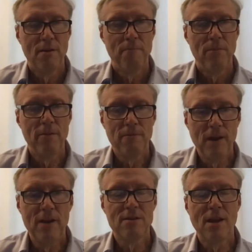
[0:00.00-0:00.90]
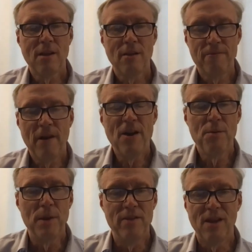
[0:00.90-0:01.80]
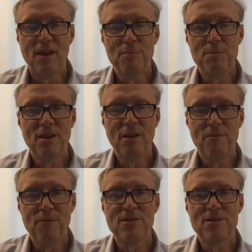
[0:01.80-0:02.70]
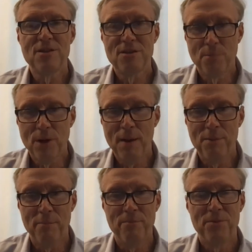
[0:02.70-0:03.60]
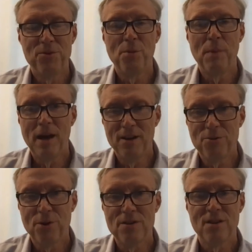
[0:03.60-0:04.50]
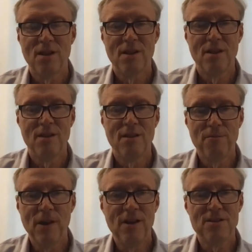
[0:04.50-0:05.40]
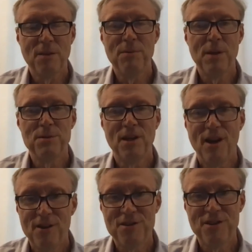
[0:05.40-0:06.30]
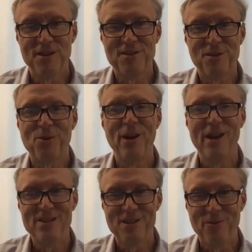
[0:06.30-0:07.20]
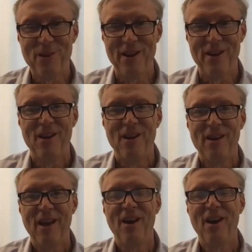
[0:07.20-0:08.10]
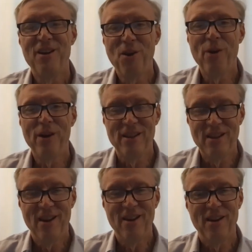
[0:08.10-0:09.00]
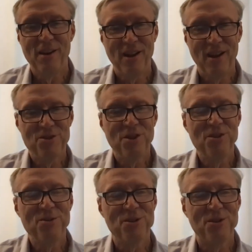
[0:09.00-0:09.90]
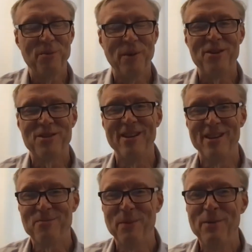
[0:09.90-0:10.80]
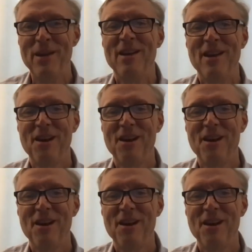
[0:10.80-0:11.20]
the Fed is like a fireman that comes in and fixes the problem. To a monetarist, the Fed is sometimes an arsonist who creates the fire. Unknowingly, I shouldn't use the term arsonist, maybe a